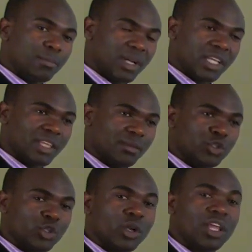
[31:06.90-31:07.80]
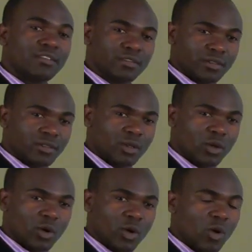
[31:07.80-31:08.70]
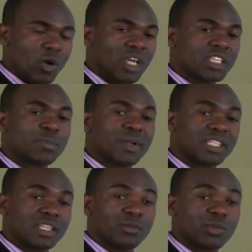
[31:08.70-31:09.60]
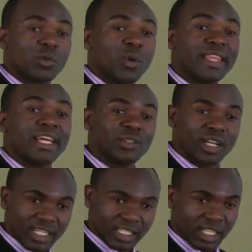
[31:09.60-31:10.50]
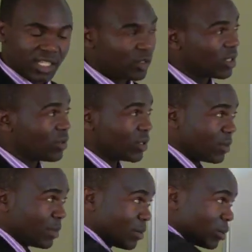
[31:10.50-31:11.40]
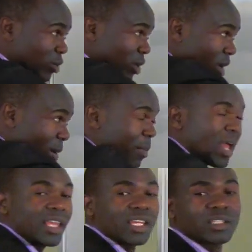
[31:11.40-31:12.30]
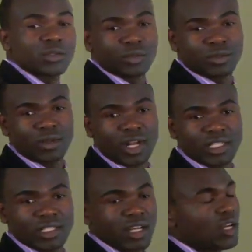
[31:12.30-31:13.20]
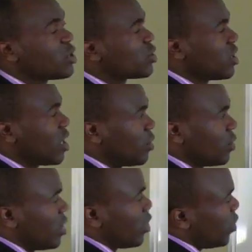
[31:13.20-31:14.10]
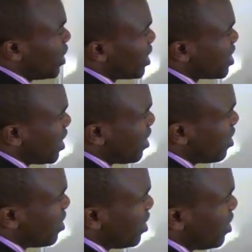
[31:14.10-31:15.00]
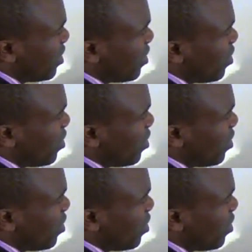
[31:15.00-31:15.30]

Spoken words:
bring them to your level or express them to the way that you understand, so that you can be able to apply that rule. Alright? So now we can say 3